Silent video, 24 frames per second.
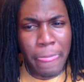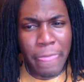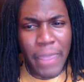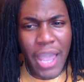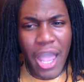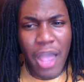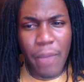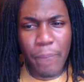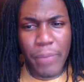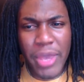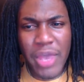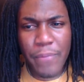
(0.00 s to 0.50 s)

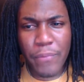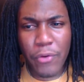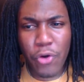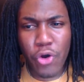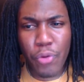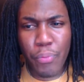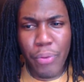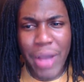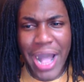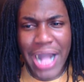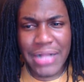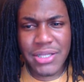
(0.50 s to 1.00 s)
And people who
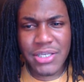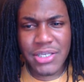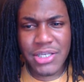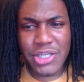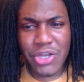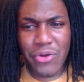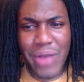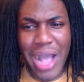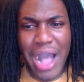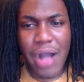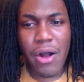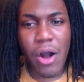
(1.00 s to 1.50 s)
practice the
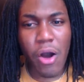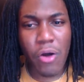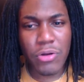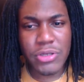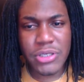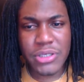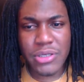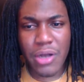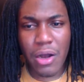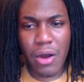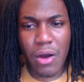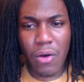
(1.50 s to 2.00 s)
crap. Oh,
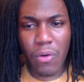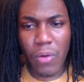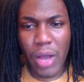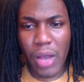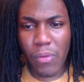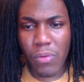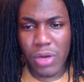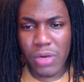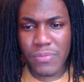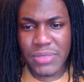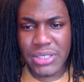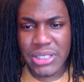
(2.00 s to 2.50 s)
okay,
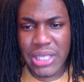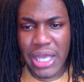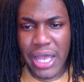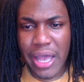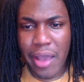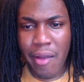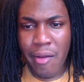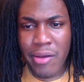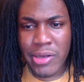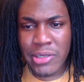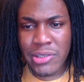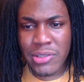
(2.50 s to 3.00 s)
what am I saying?